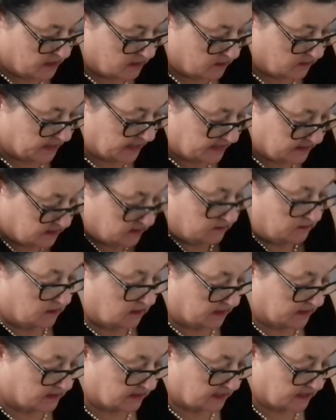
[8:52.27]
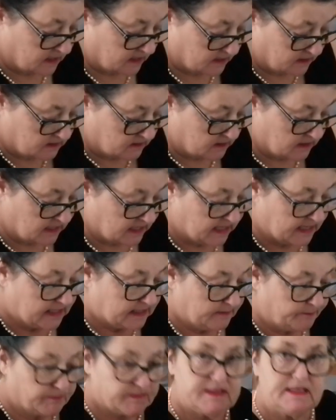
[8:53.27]
Okay, so look, I got it.
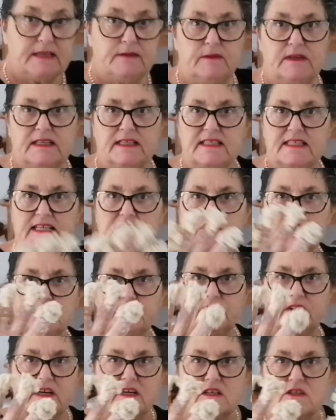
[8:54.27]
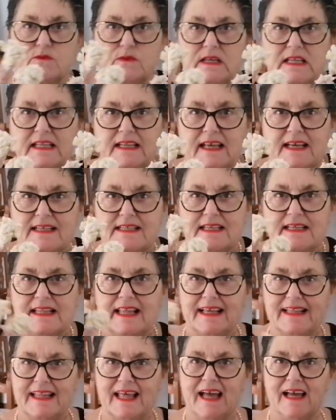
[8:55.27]
See, when it sticks to your fingers really nicely
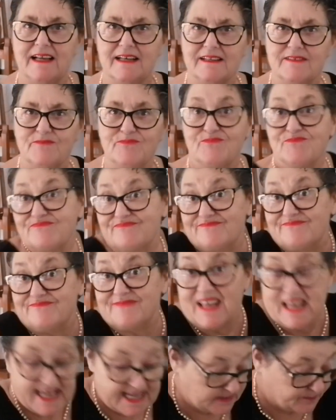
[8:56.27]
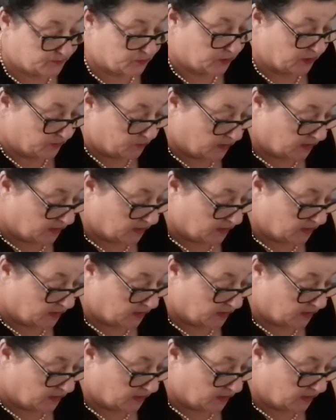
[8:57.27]
like that, it's pretty